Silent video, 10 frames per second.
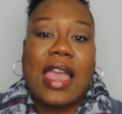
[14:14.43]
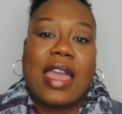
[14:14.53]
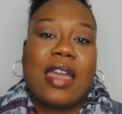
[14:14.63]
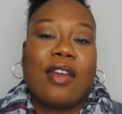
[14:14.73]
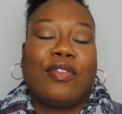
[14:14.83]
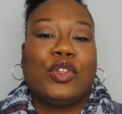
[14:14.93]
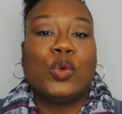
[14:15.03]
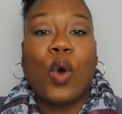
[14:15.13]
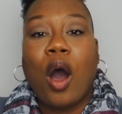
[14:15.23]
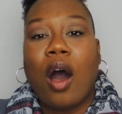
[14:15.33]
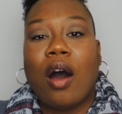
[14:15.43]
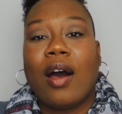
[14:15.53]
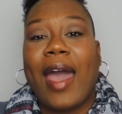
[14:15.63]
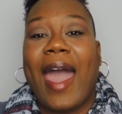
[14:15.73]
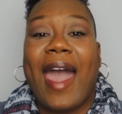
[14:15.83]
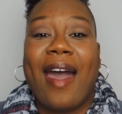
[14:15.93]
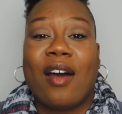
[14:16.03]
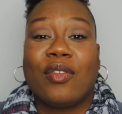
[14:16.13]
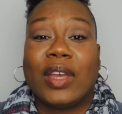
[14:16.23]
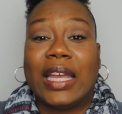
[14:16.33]
If you all
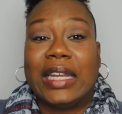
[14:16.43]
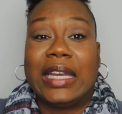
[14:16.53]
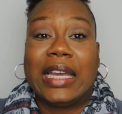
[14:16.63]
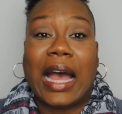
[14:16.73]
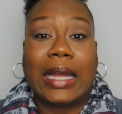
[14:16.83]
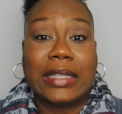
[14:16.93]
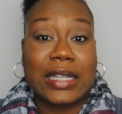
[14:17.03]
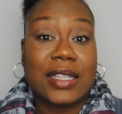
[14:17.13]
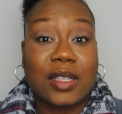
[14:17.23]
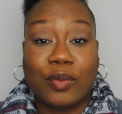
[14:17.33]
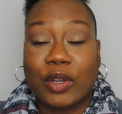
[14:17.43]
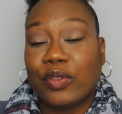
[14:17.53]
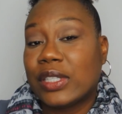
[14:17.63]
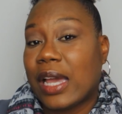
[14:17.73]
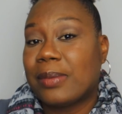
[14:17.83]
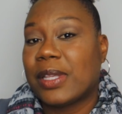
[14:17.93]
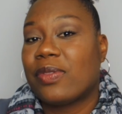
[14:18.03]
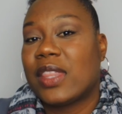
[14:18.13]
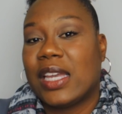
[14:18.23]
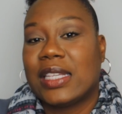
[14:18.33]
have any ideas of different types
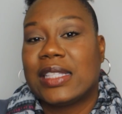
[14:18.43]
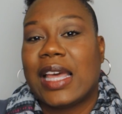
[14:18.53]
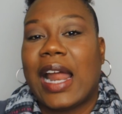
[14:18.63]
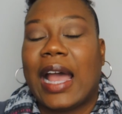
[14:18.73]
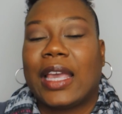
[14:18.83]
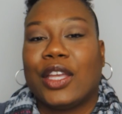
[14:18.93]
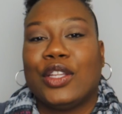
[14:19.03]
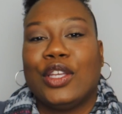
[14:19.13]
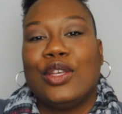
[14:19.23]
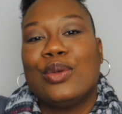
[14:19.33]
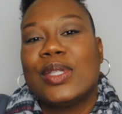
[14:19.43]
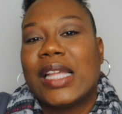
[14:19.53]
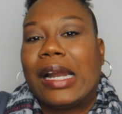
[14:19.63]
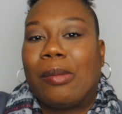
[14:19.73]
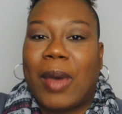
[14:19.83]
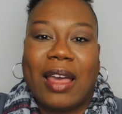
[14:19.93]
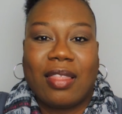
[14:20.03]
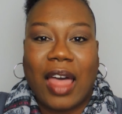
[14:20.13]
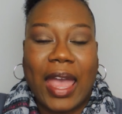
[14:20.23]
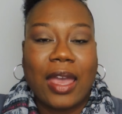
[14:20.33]
of things that I can use that I
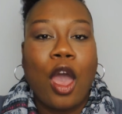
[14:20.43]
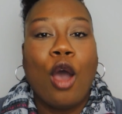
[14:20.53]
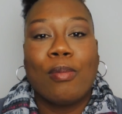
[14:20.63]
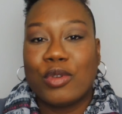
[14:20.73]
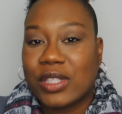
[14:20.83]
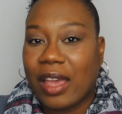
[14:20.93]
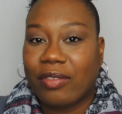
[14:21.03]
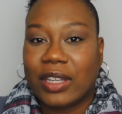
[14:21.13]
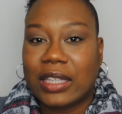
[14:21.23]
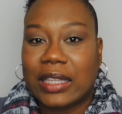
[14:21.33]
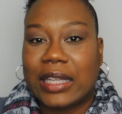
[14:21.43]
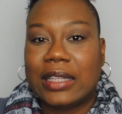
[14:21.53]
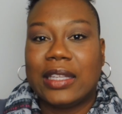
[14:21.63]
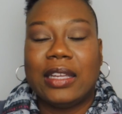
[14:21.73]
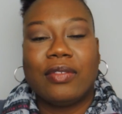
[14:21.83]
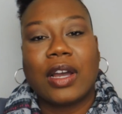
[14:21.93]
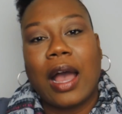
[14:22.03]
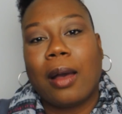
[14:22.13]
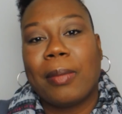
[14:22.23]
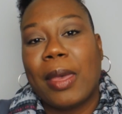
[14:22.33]
might like, most definitely leave a
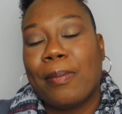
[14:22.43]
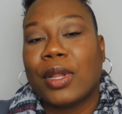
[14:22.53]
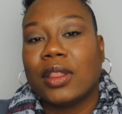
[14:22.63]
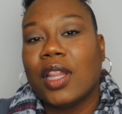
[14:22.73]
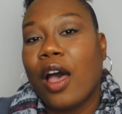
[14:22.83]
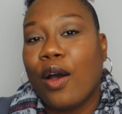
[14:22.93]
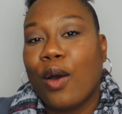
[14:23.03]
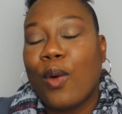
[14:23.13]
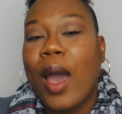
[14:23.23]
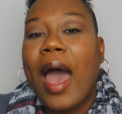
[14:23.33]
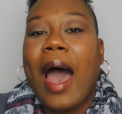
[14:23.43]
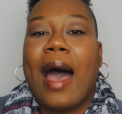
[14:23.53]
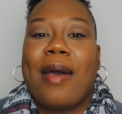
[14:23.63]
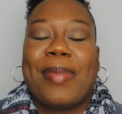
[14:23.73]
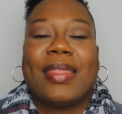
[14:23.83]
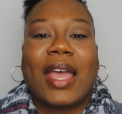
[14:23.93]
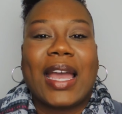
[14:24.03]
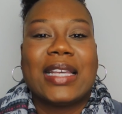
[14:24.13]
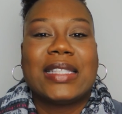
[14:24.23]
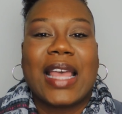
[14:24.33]
comment below. And
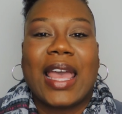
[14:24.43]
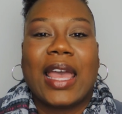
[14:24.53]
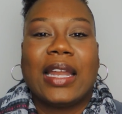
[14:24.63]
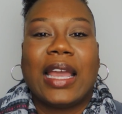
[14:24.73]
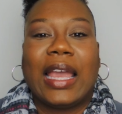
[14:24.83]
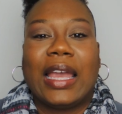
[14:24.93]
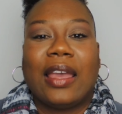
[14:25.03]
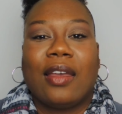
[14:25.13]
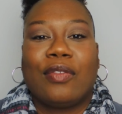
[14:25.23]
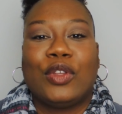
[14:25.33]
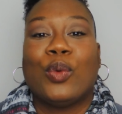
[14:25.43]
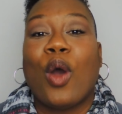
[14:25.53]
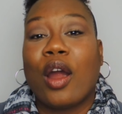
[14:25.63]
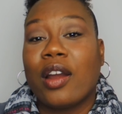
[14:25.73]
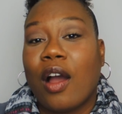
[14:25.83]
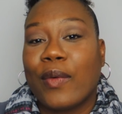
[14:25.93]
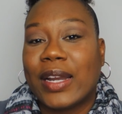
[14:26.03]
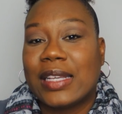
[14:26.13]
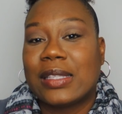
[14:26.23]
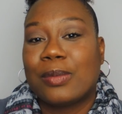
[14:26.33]
like I said, if you aren't
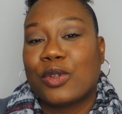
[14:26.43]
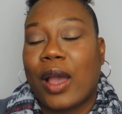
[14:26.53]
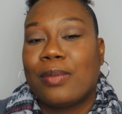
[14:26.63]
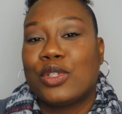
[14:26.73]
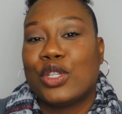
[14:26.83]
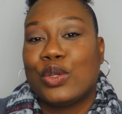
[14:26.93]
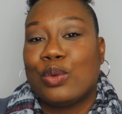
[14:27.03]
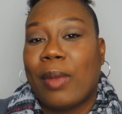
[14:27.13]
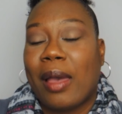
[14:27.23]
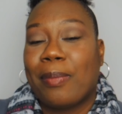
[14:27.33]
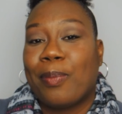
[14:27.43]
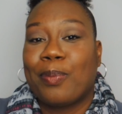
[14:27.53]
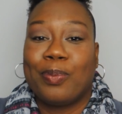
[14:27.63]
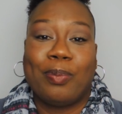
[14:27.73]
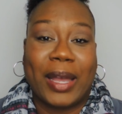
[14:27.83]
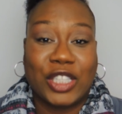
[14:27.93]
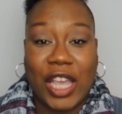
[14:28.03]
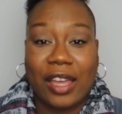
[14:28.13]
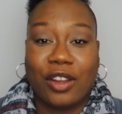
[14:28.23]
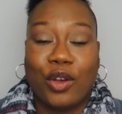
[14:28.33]
already subscribed to my
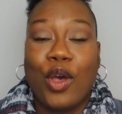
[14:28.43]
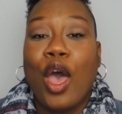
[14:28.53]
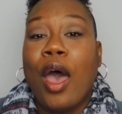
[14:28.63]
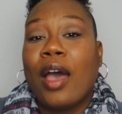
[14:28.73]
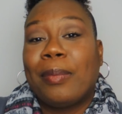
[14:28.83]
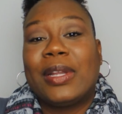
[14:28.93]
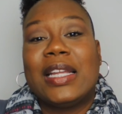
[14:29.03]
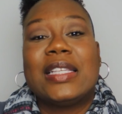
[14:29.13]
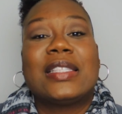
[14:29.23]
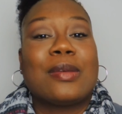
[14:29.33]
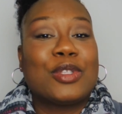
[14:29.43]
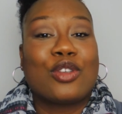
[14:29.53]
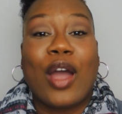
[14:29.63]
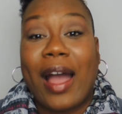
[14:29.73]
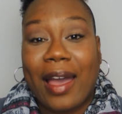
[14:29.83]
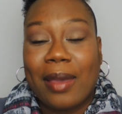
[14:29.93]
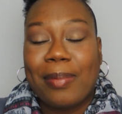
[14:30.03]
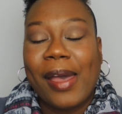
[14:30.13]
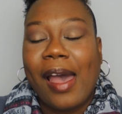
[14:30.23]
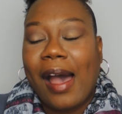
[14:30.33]
channel, please
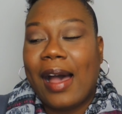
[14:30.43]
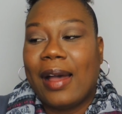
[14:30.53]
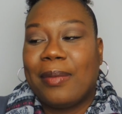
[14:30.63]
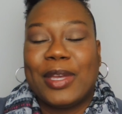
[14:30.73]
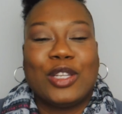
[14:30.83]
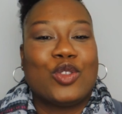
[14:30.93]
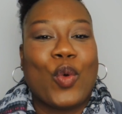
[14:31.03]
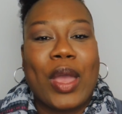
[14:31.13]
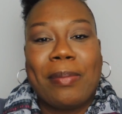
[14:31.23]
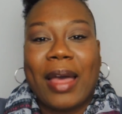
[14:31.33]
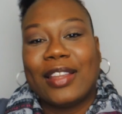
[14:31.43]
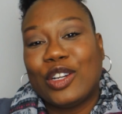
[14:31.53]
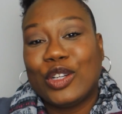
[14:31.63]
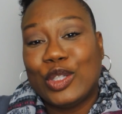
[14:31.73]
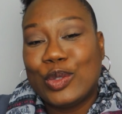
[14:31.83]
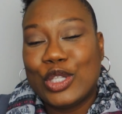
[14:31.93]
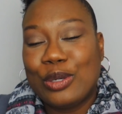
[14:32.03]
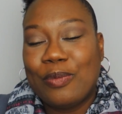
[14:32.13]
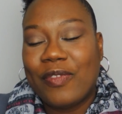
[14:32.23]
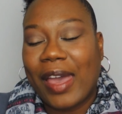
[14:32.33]
subscribe and join my little
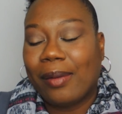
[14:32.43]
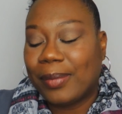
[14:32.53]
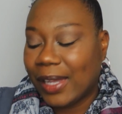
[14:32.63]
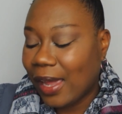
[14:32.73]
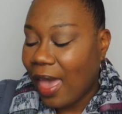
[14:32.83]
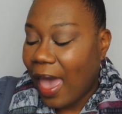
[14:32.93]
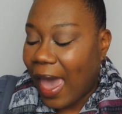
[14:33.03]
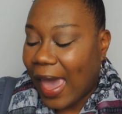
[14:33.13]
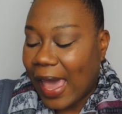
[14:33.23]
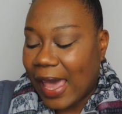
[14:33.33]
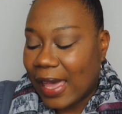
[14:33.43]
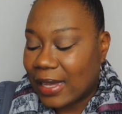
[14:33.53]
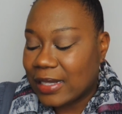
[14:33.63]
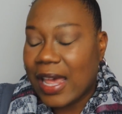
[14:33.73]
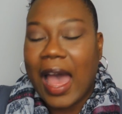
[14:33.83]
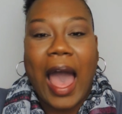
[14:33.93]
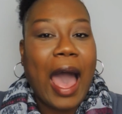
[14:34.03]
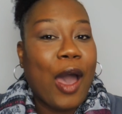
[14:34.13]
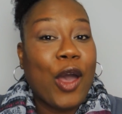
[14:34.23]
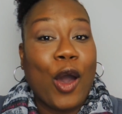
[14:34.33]
YouTube family. And
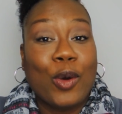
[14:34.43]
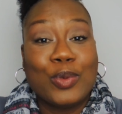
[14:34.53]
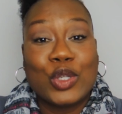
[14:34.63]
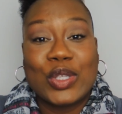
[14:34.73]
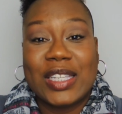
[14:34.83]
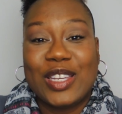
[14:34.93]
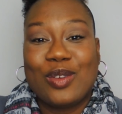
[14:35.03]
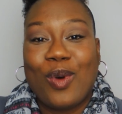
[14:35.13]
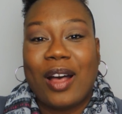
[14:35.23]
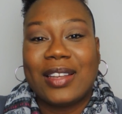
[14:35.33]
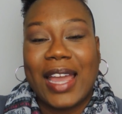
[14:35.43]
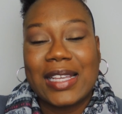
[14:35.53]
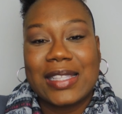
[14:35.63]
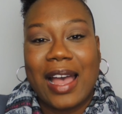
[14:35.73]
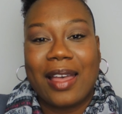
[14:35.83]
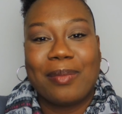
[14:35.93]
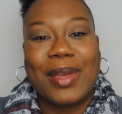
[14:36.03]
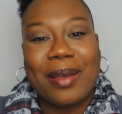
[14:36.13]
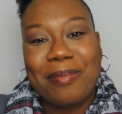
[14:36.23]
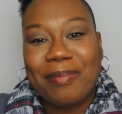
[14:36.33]
I hope to see you all next time.